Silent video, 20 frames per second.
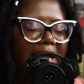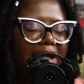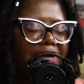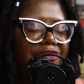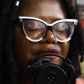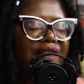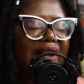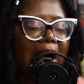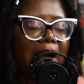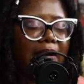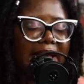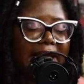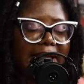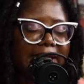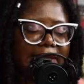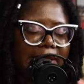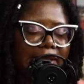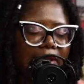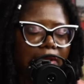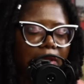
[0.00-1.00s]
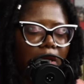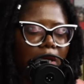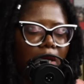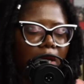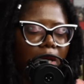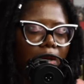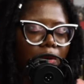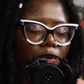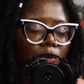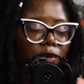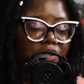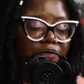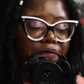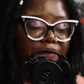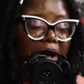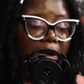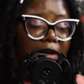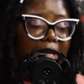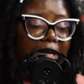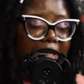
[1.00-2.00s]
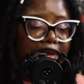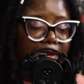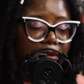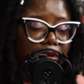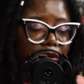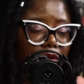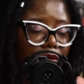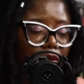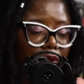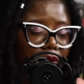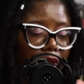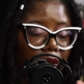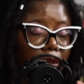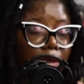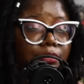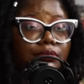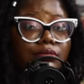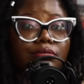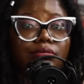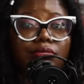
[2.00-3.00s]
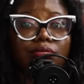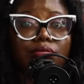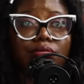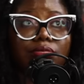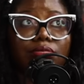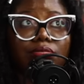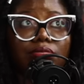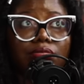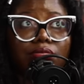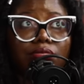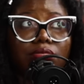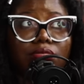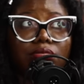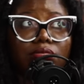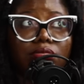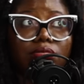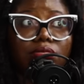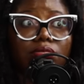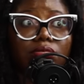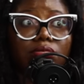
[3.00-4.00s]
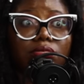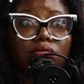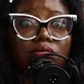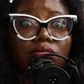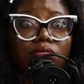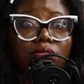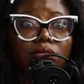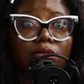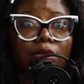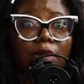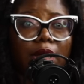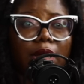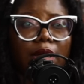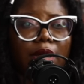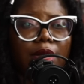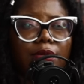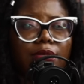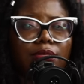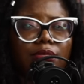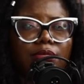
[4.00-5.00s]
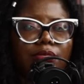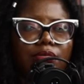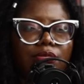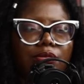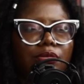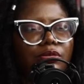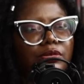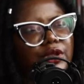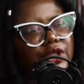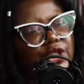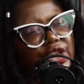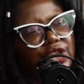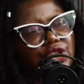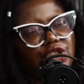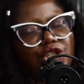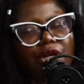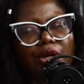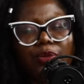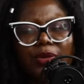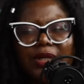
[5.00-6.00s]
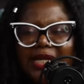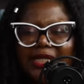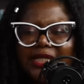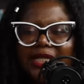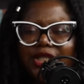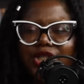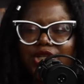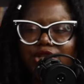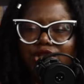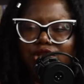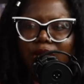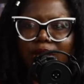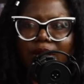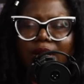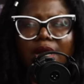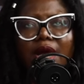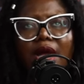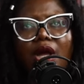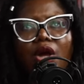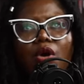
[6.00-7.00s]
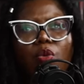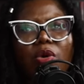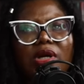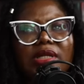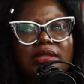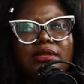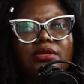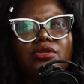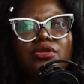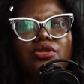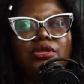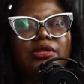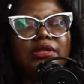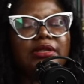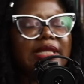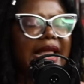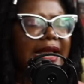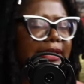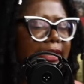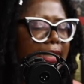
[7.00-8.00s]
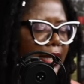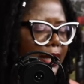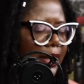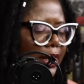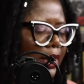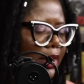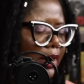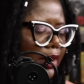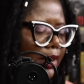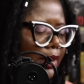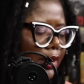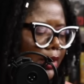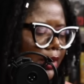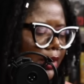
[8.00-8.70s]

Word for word: Violet's was Violet's um um teacher, would I say teacher, was less a.